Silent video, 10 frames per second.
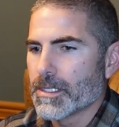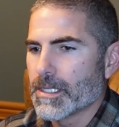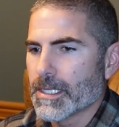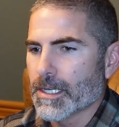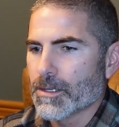
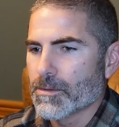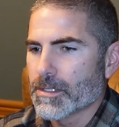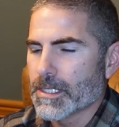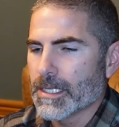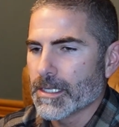
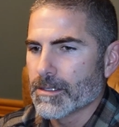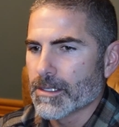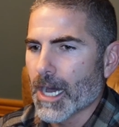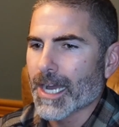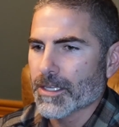the
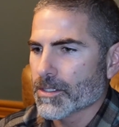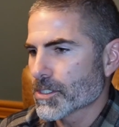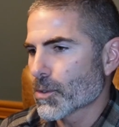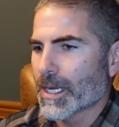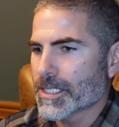
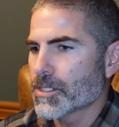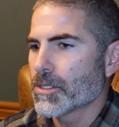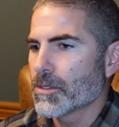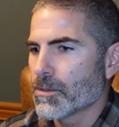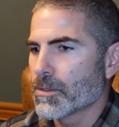Oculus Quest
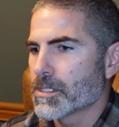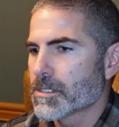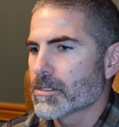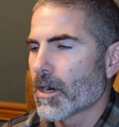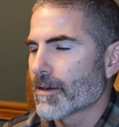2
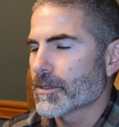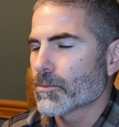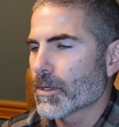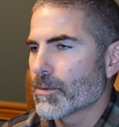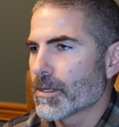is
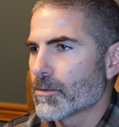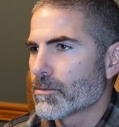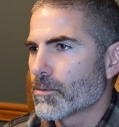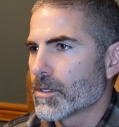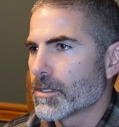often what we
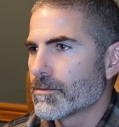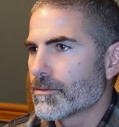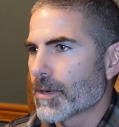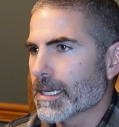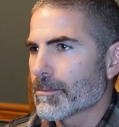would
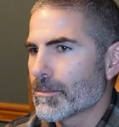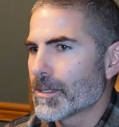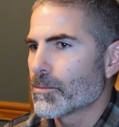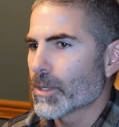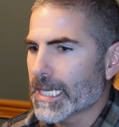recommend
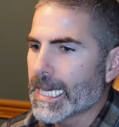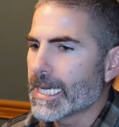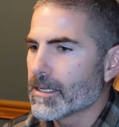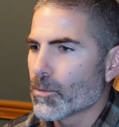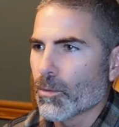people
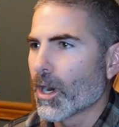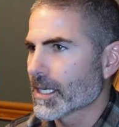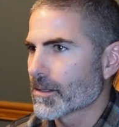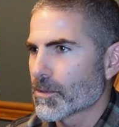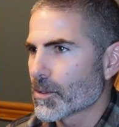get. We
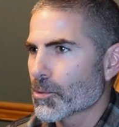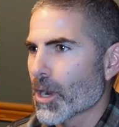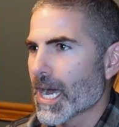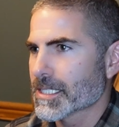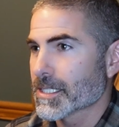walk them through the
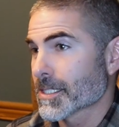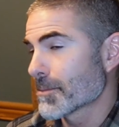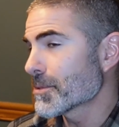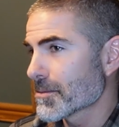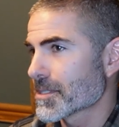process.
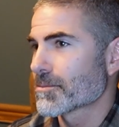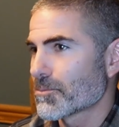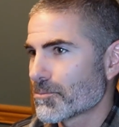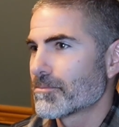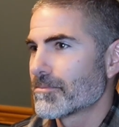Sometimes it's
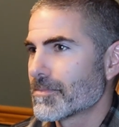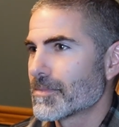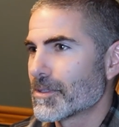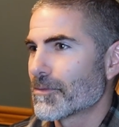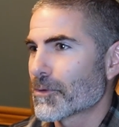
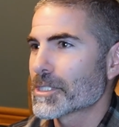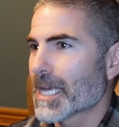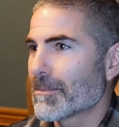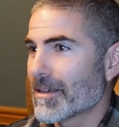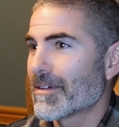the first
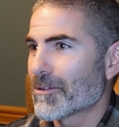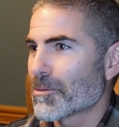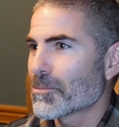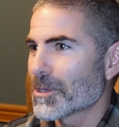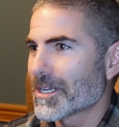time they've ever
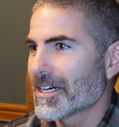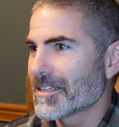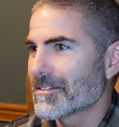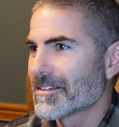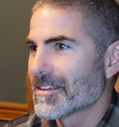put
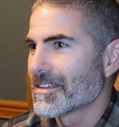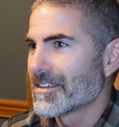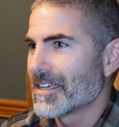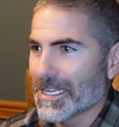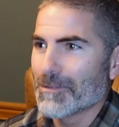on
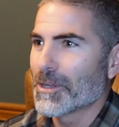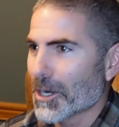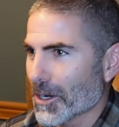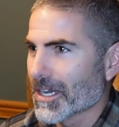any VR